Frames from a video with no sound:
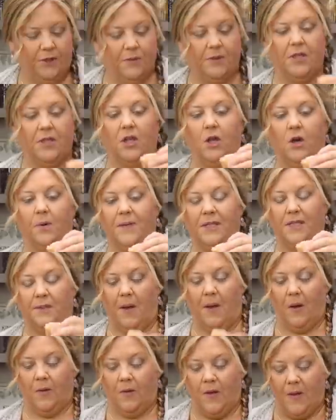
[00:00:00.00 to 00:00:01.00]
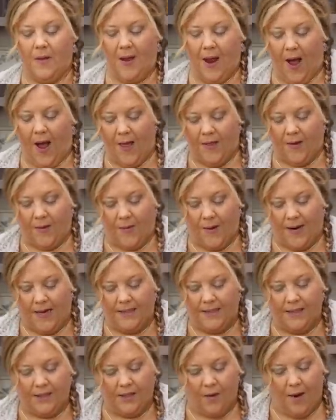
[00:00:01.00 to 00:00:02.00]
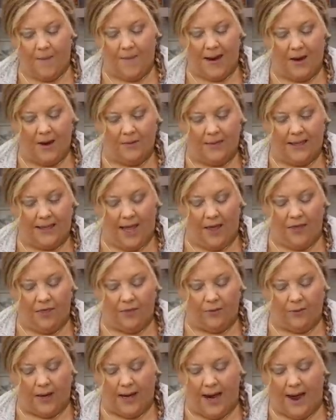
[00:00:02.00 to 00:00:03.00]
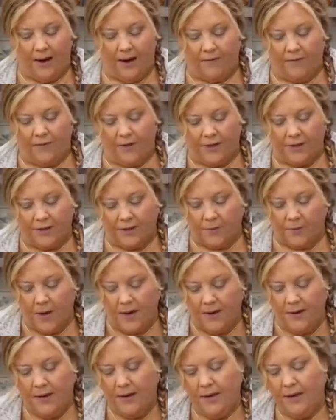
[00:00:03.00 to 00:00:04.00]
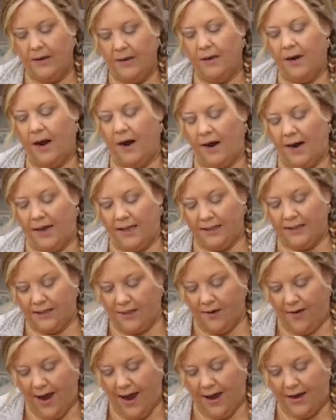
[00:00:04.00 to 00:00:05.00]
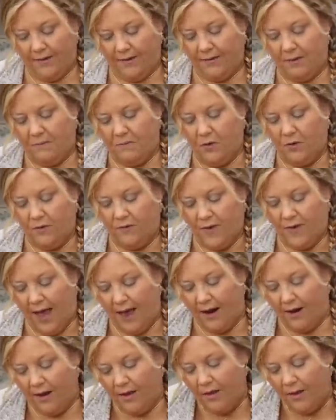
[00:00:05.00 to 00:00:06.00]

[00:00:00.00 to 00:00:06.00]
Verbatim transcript: This one's a little bit smaller than the other one, so I may only get three out of this one. All right, let's go ahead and remove that